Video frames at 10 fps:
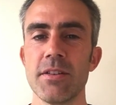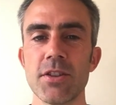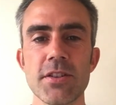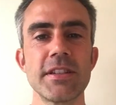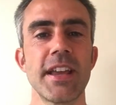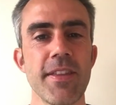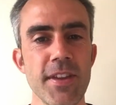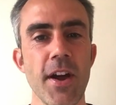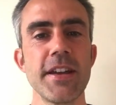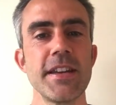just to get
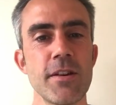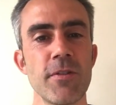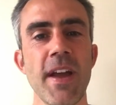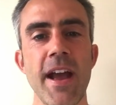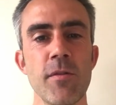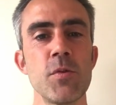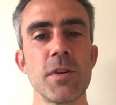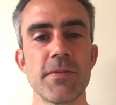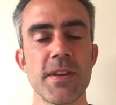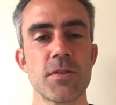the idea of how
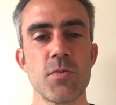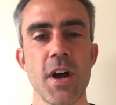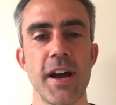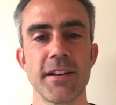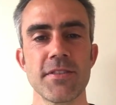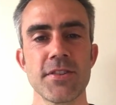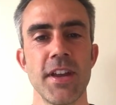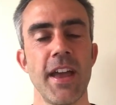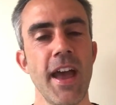all of this works.